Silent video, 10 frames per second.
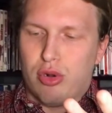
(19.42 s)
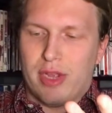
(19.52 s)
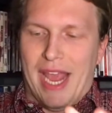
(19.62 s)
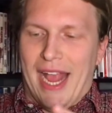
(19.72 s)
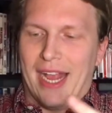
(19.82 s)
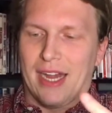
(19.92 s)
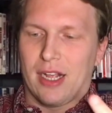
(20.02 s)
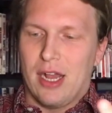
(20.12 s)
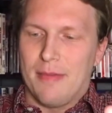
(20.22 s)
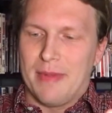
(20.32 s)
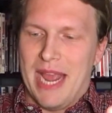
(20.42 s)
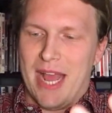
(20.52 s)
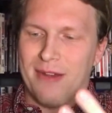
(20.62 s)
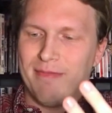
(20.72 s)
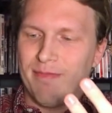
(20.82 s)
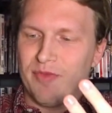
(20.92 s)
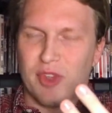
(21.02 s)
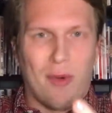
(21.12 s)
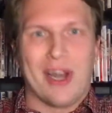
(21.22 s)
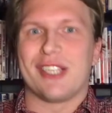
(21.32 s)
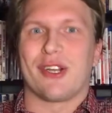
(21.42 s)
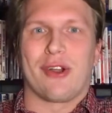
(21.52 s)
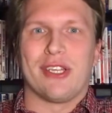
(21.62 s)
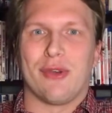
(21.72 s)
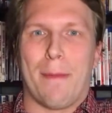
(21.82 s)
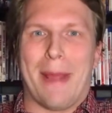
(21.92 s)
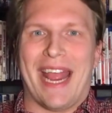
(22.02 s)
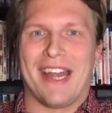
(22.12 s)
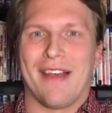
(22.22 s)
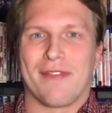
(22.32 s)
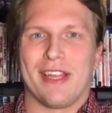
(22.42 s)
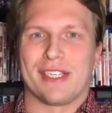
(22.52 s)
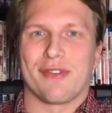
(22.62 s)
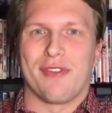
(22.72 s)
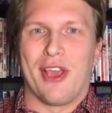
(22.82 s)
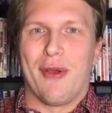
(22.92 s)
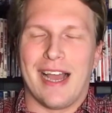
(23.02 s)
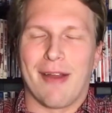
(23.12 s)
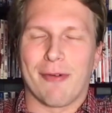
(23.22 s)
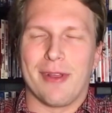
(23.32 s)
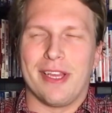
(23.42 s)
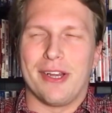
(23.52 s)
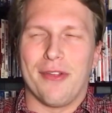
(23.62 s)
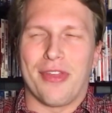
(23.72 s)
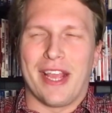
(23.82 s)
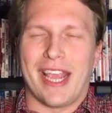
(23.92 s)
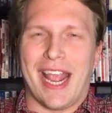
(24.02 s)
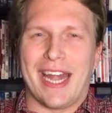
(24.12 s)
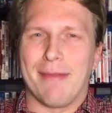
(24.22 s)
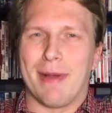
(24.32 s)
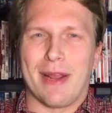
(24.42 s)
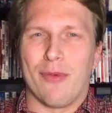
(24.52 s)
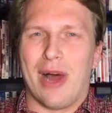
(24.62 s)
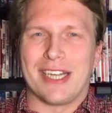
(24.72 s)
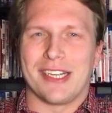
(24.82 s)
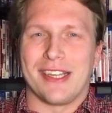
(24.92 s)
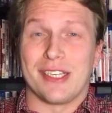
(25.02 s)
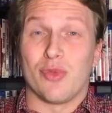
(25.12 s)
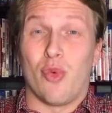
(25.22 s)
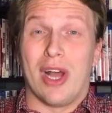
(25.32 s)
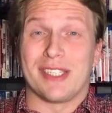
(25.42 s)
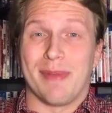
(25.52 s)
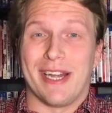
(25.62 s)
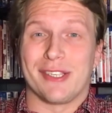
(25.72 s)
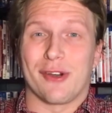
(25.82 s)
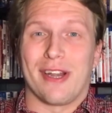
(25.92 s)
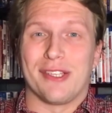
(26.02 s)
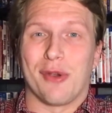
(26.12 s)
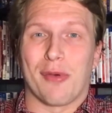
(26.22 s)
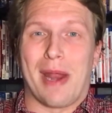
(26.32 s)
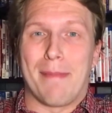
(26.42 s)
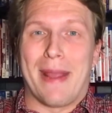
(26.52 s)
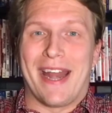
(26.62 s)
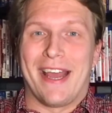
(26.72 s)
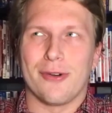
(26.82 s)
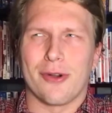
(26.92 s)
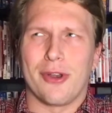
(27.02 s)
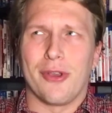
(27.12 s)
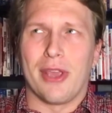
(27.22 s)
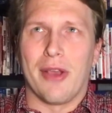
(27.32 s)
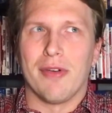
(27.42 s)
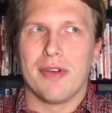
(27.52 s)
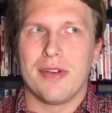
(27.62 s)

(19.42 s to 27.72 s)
Okay, I gotta calm down. Don't want to turn into a panda for this review. I really don't think anybody watching this wants me to turn into a red panda. Or do you?